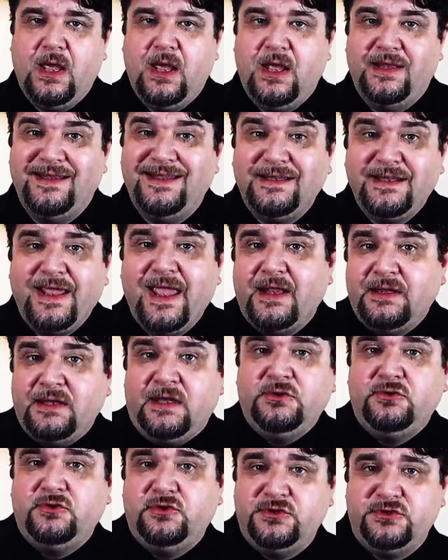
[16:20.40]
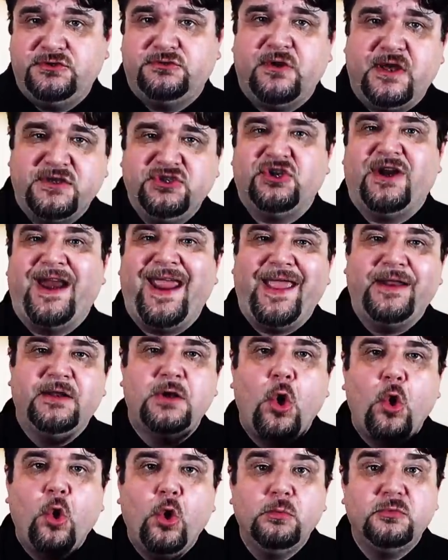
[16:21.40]
uh, that cut into the structure and
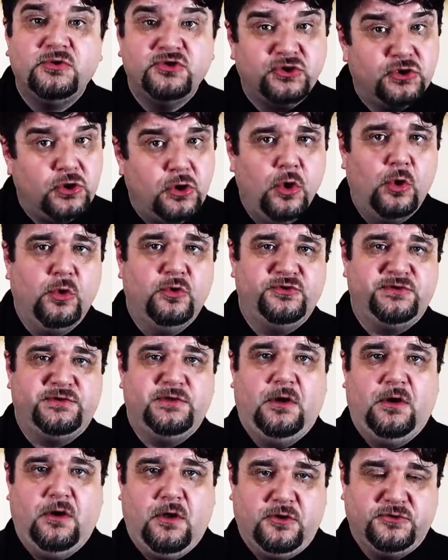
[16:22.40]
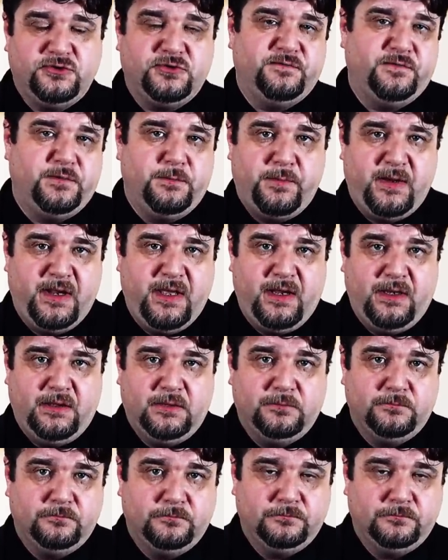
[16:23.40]
almost caused the loss of the plane.